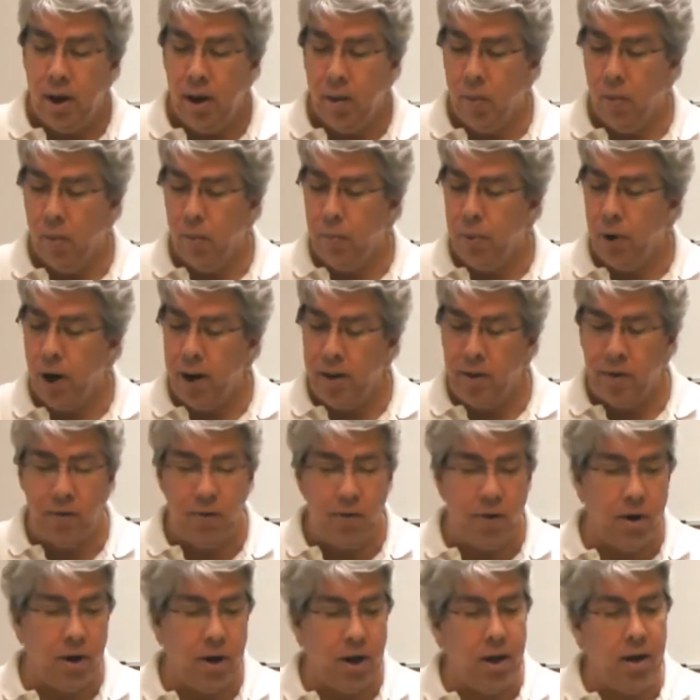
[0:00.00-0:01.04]
it will break the
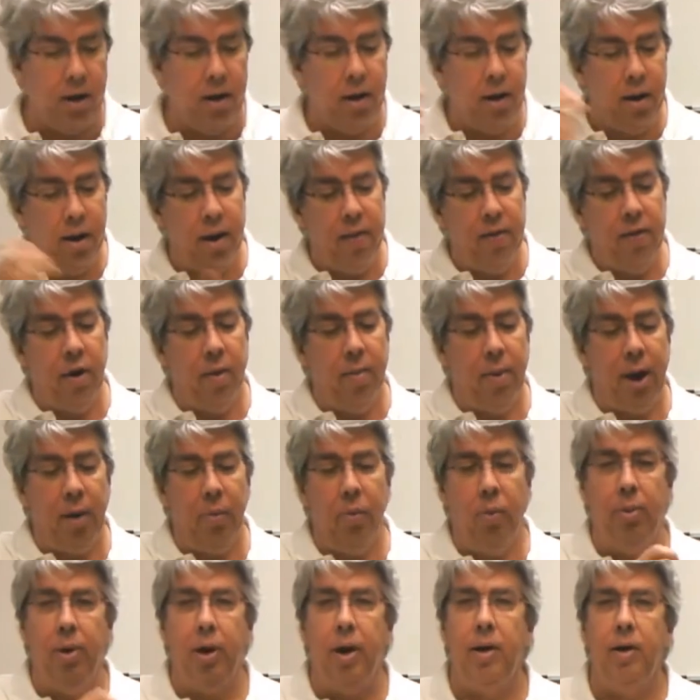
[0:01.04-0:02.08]
circuit and thereby
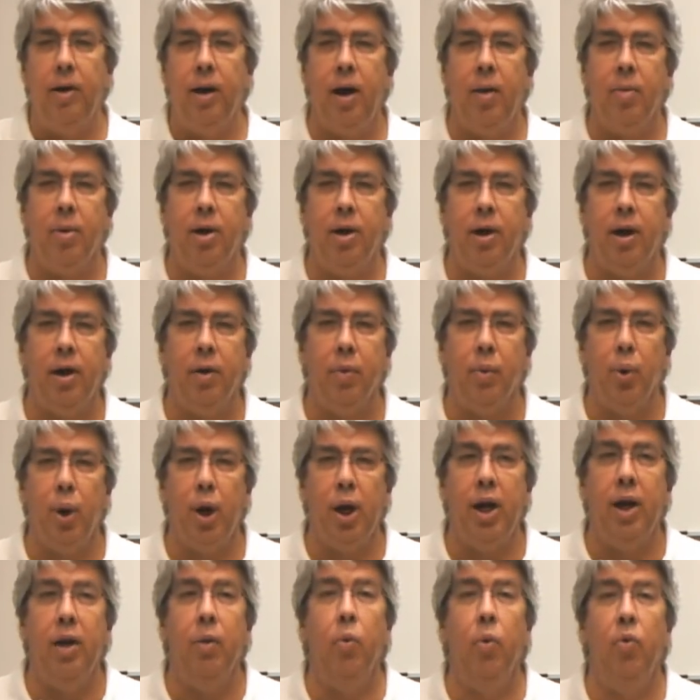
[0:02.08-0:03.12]
we'll be able to take a
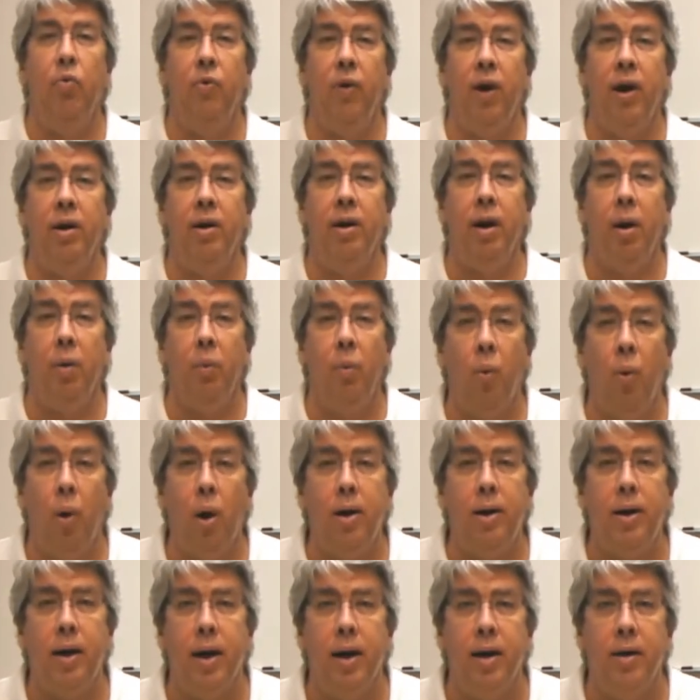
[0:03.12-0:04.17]
reading and we'll find out
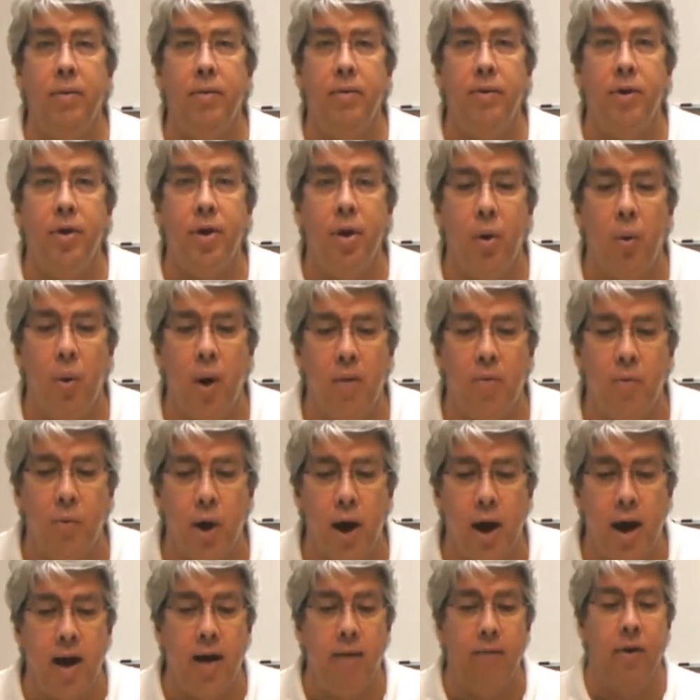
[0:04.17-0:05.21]
what kind of COF
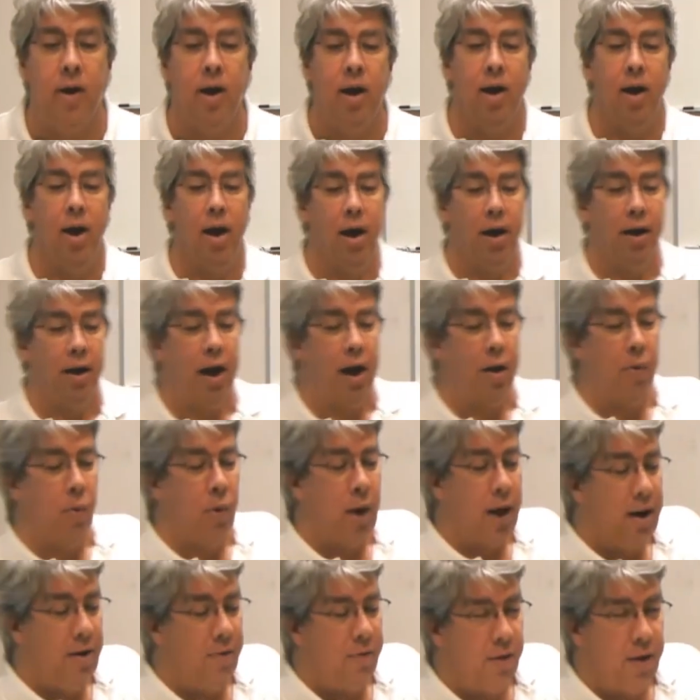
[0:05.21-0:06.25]
we have. Get
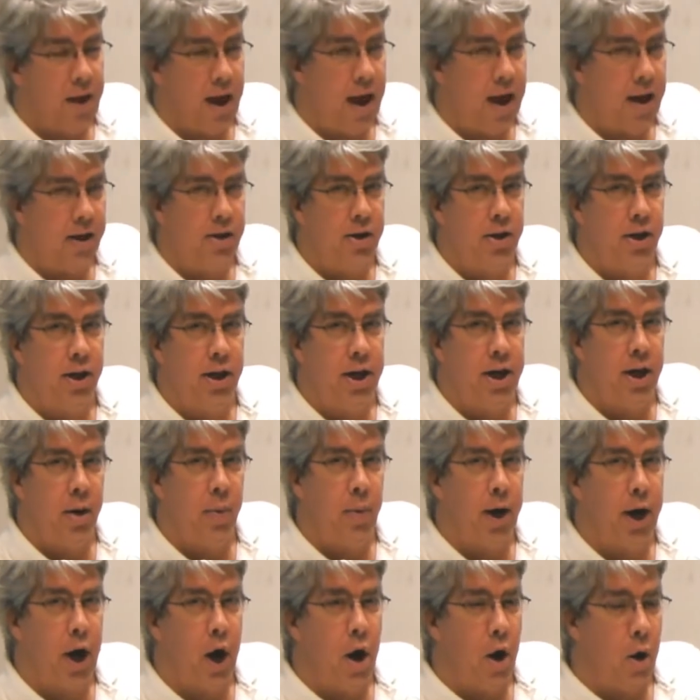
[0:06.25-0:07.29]
ready for the action. Here
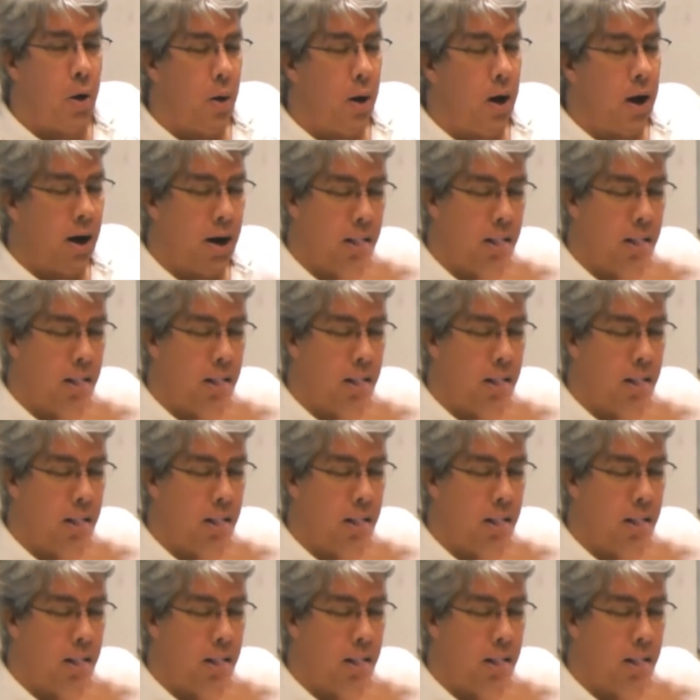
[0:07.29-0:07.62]
we go.